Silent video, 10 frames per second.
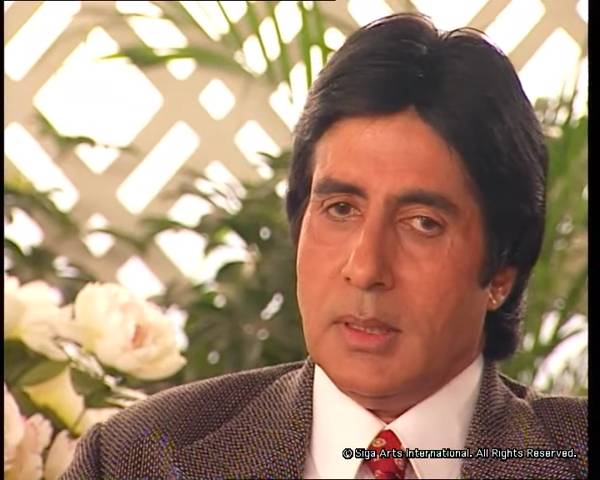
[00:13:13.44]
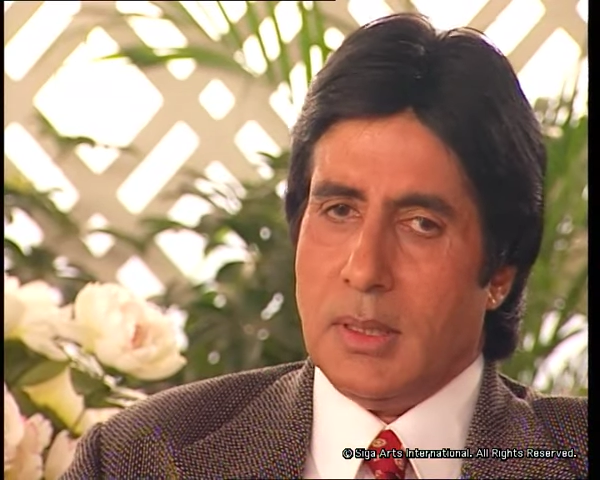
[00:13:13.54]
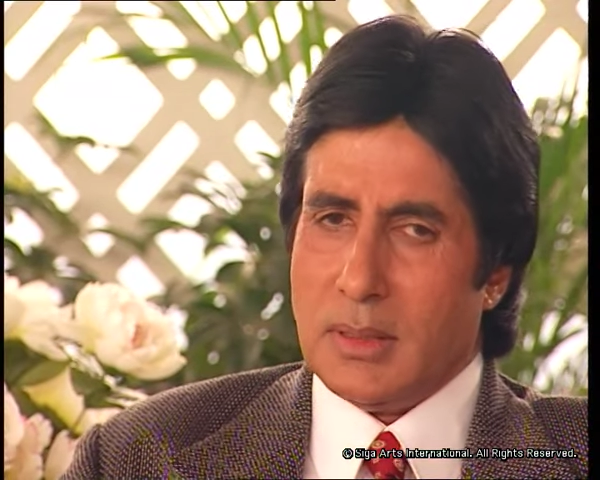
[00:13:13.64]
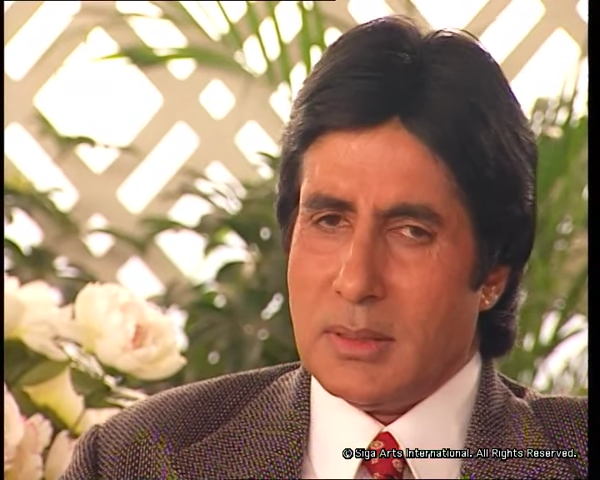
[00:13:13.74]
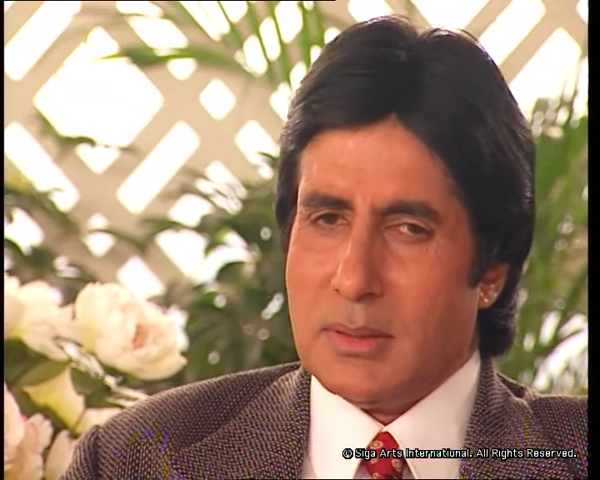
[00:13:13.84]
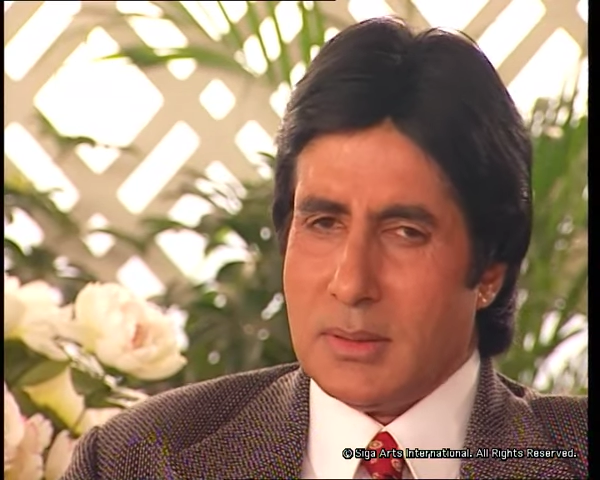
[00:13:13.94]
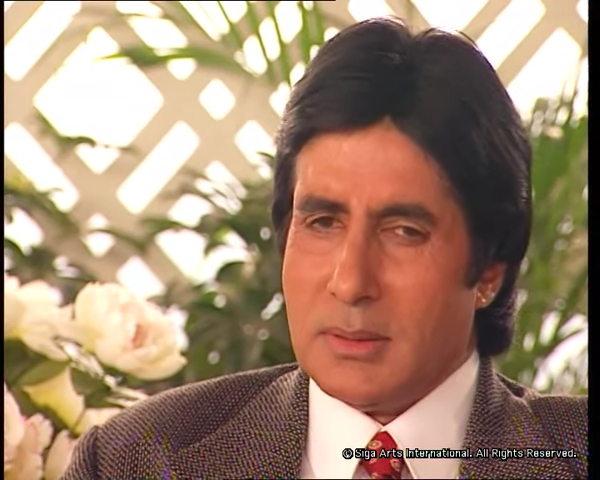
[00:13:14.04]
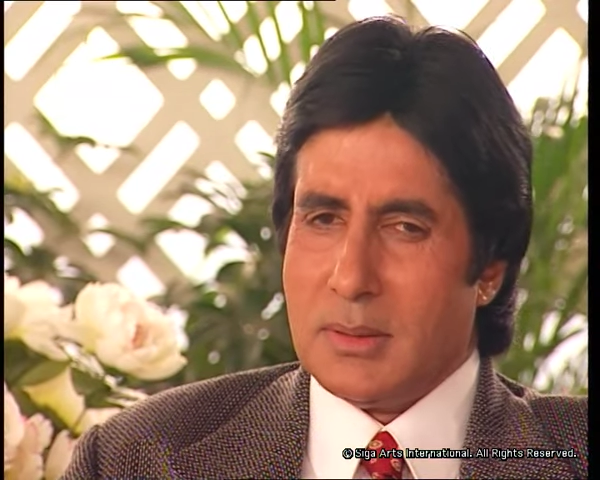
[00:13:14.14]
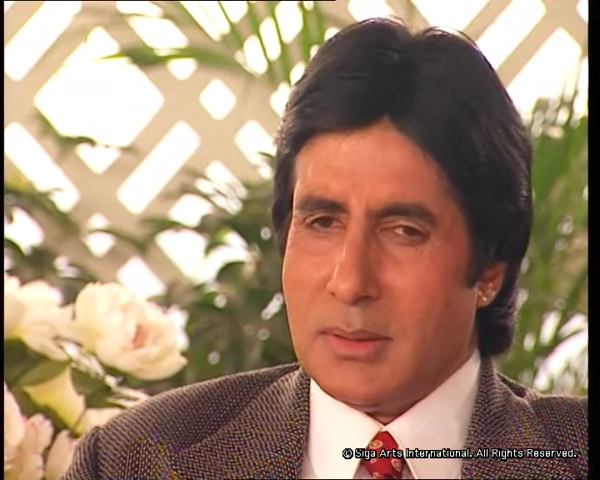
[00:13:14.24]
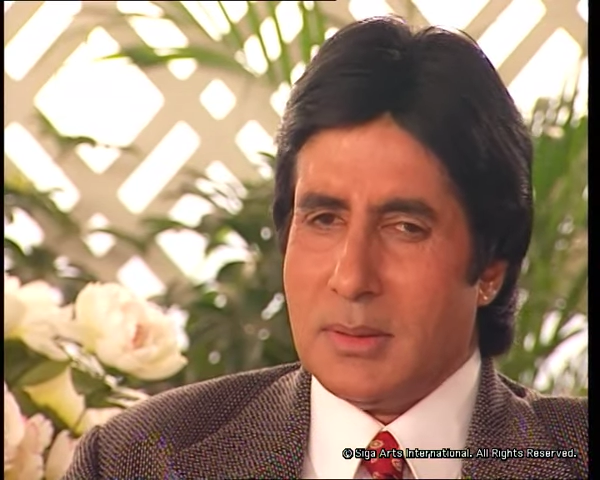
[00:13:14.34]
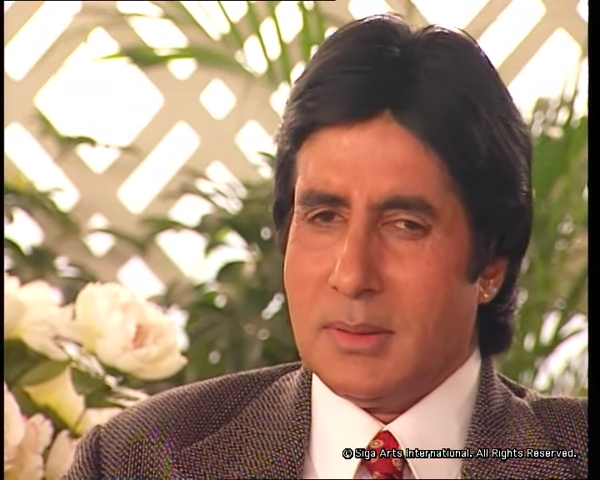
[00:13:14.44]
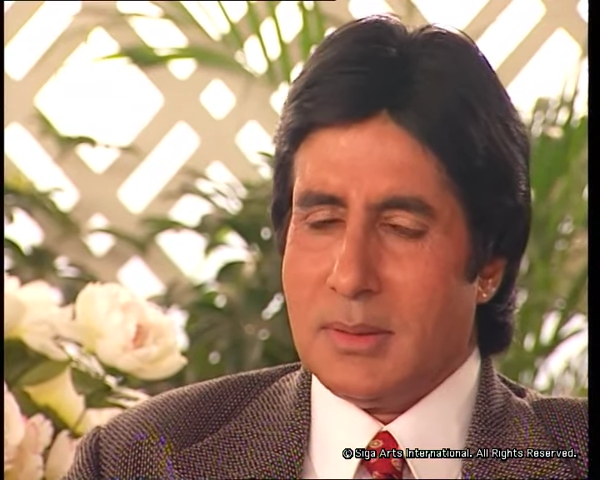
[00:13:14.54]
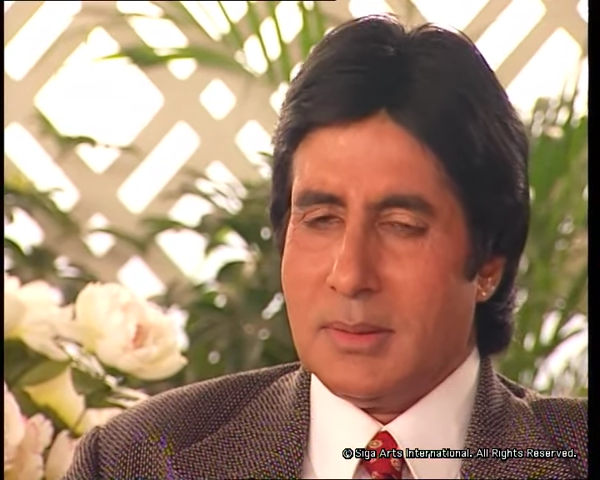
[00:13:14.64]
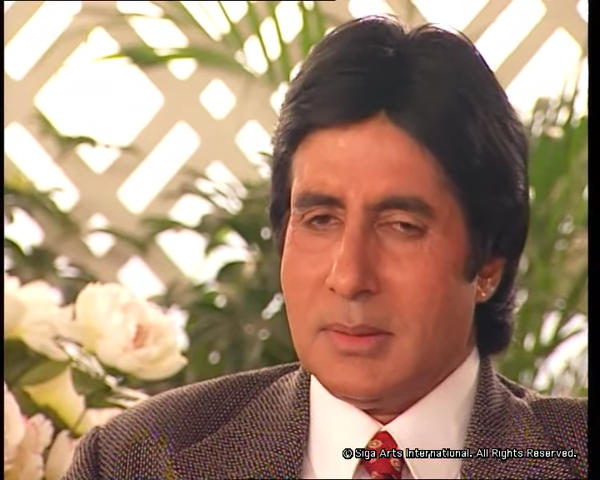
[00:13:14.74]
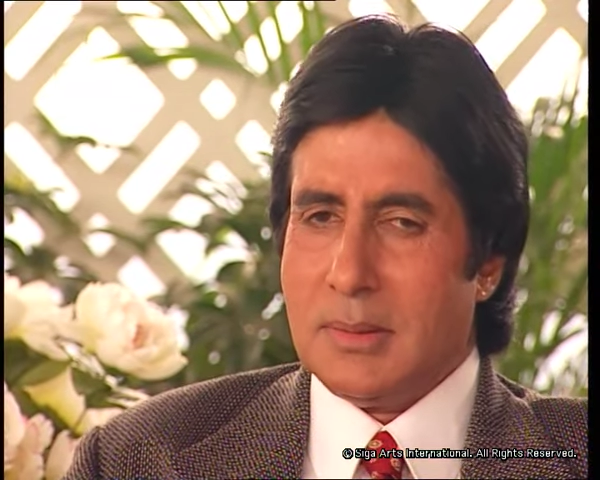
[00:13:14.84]
that
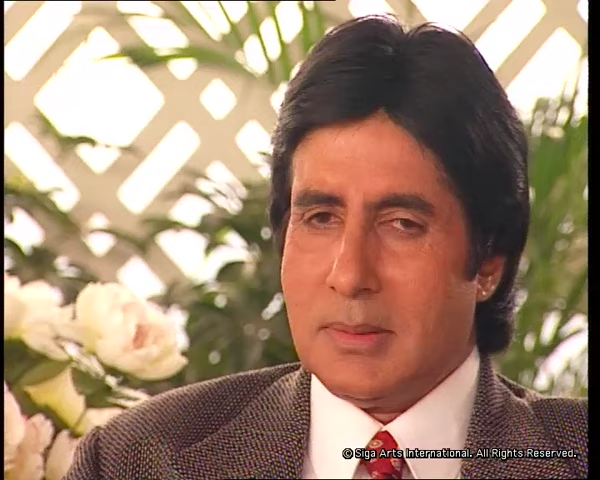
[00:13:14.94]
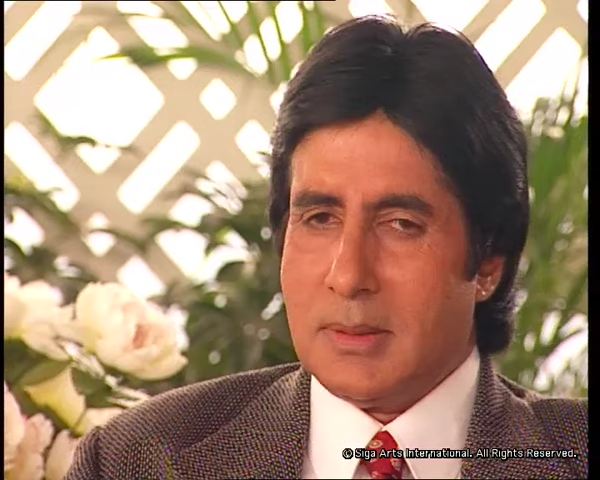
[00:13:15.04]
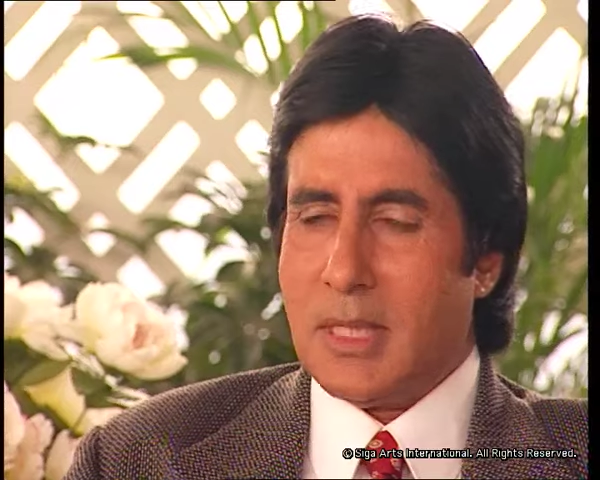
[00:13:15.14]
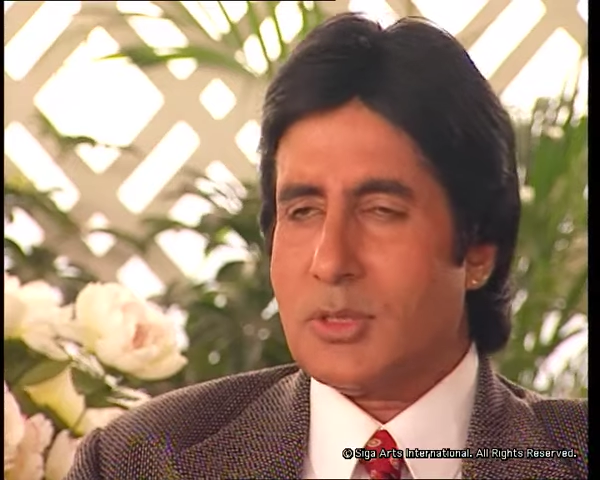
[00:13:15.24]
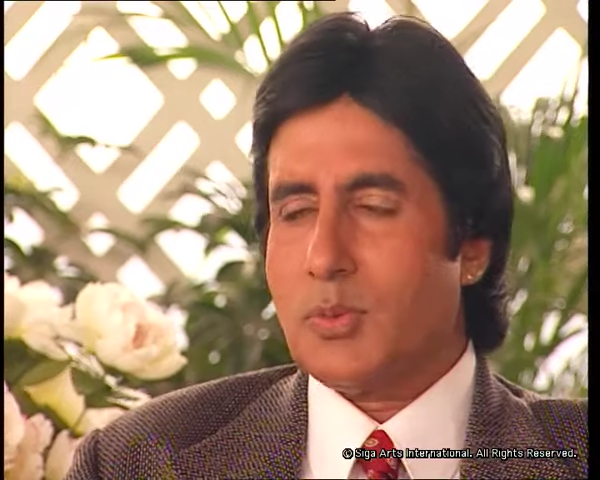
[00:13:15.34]
that's